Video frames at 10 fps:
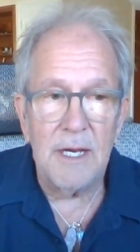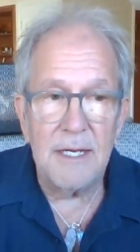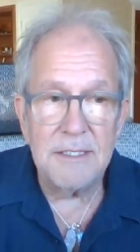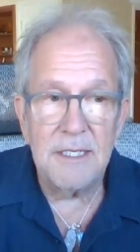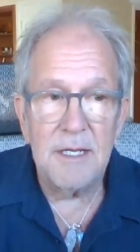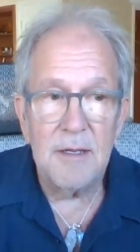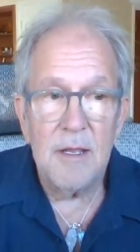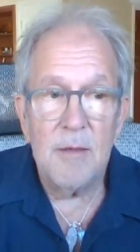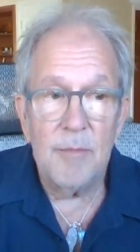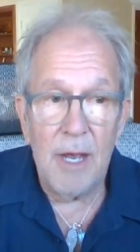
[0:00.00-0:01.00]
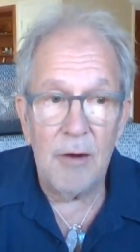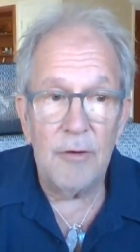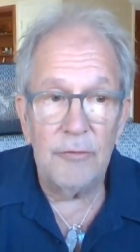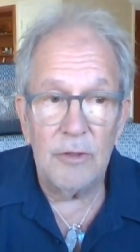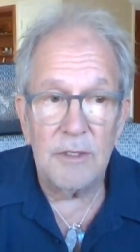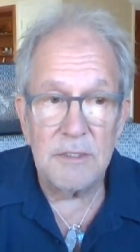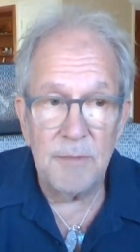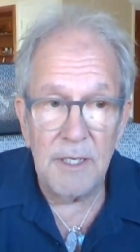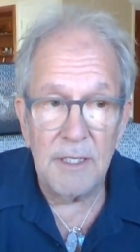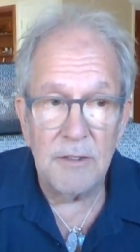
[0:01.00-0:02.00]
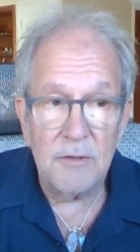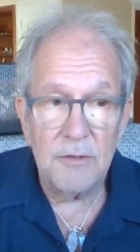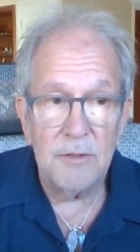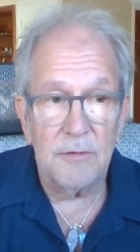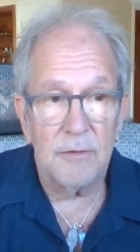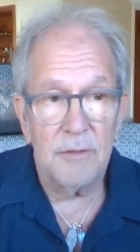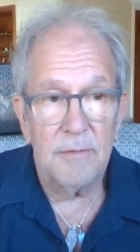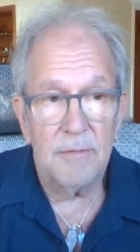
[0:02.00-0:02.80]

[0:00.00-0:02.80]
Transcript: And I say, powerful is being in your truth.